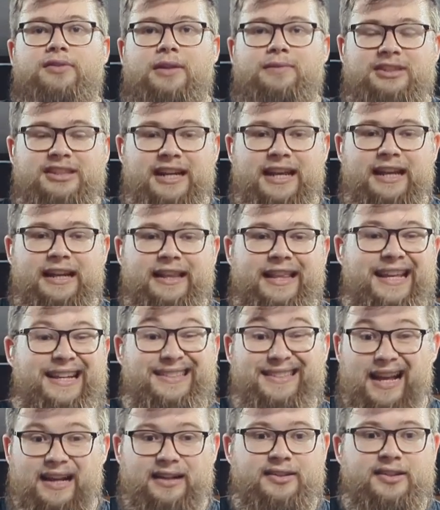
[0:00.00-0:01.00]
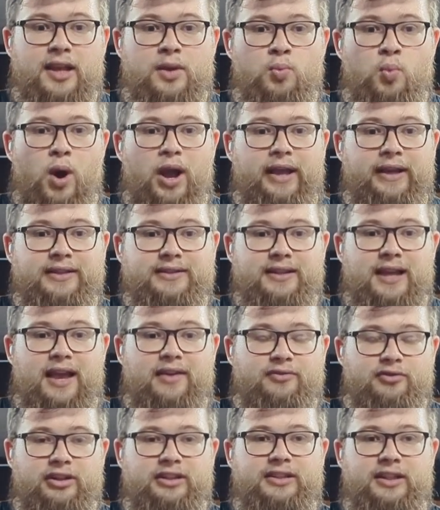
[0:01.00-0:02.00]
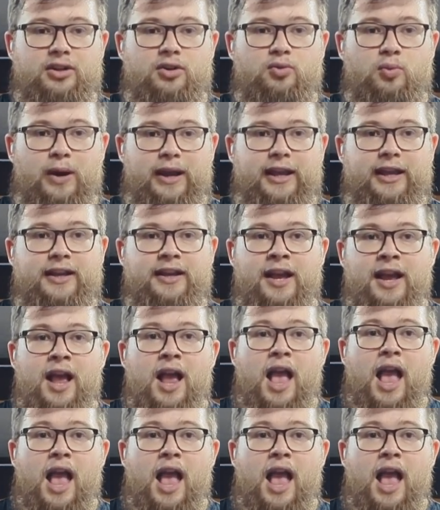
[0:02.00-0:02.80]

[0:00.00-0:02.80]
I'm sticking at the exact same weight every single week